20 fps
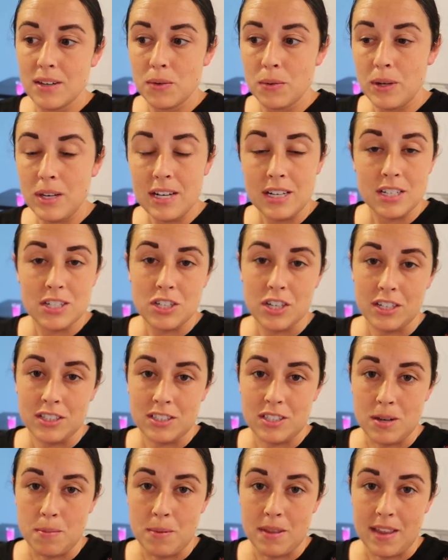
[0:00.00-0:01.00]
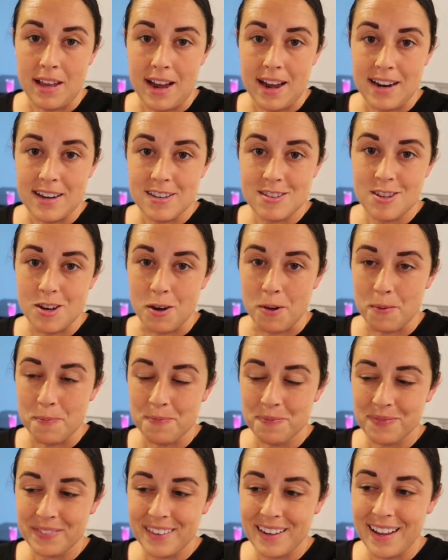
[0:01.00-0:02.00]
we need to trust him in that. So
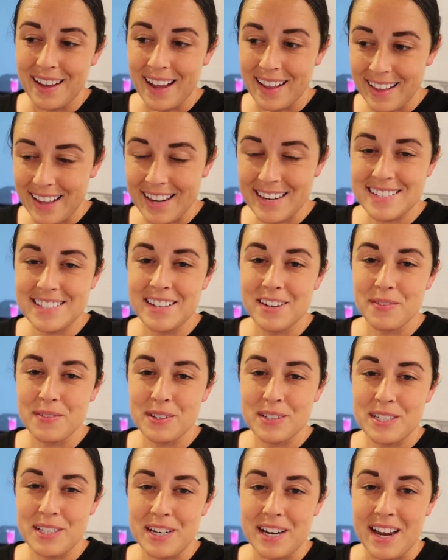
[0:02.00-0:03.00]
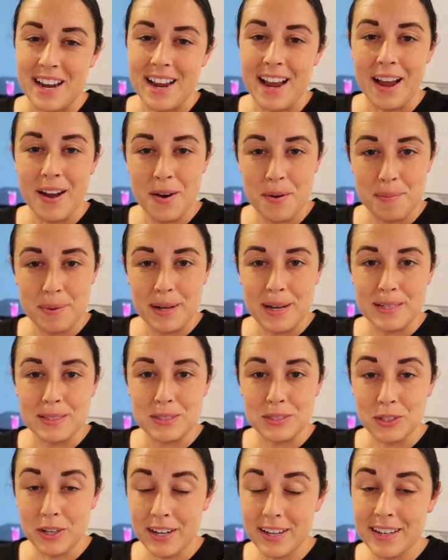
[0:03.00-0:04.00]
that is it for today. I hope you guys
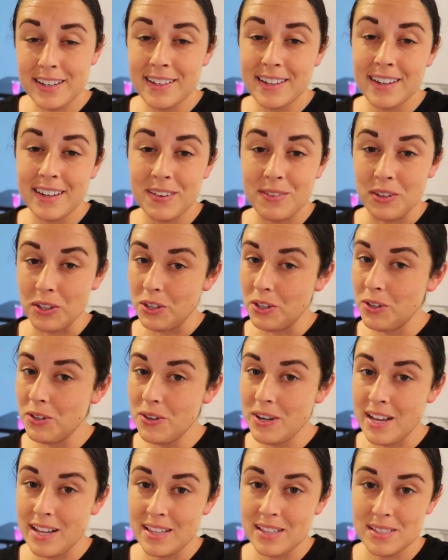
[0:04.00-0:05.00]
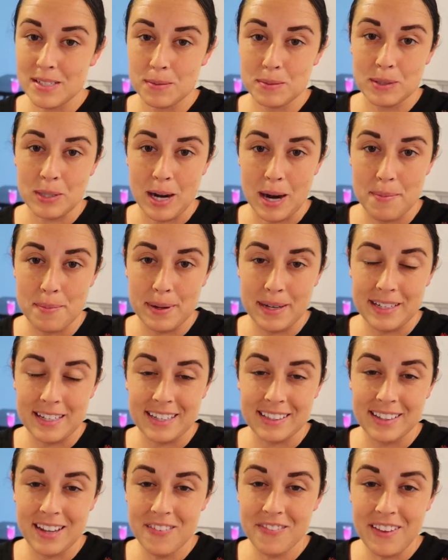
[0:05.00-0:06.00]
enjoyed it. If you're new, hit the subscribe button,
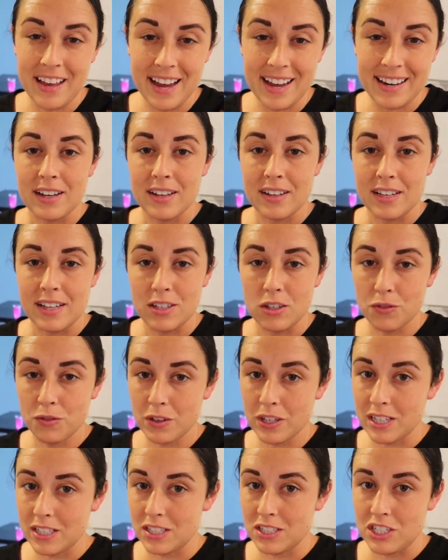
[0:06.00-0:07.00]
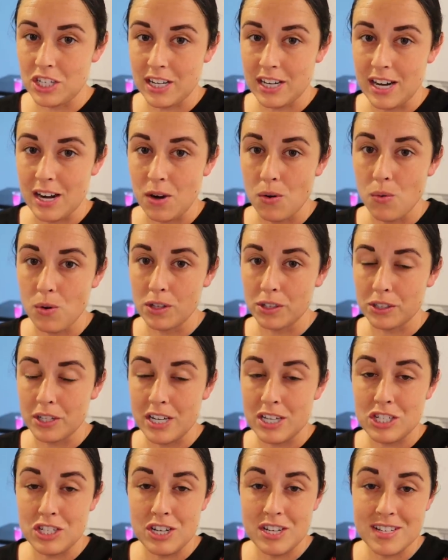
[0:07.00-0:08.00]
I love that. And don't forget to check out
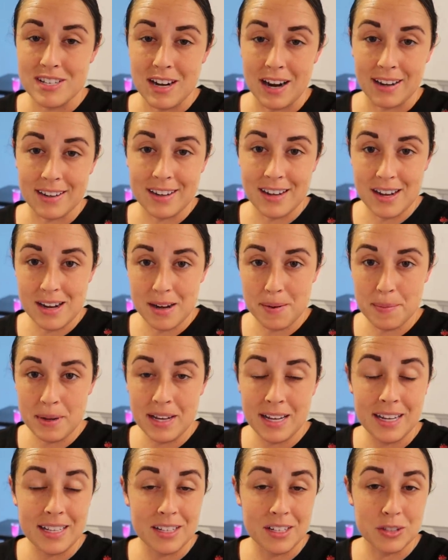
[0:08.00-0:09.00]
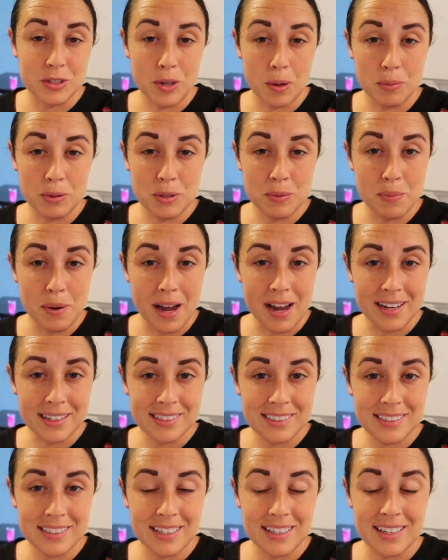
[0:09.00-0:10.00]
walnutcreekcheese.com in the description
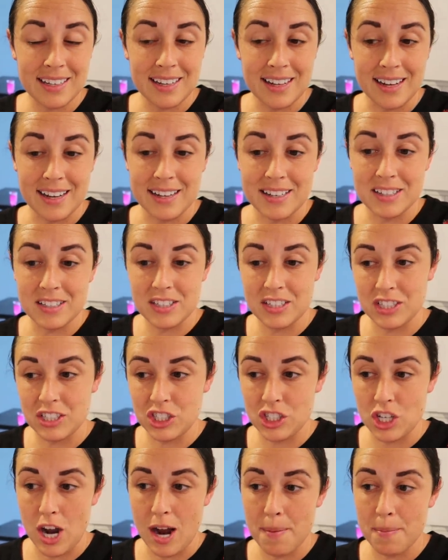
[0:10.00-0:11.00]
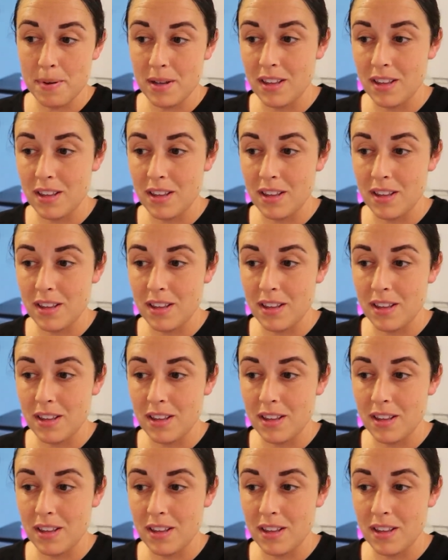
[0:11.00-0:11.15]
box to shop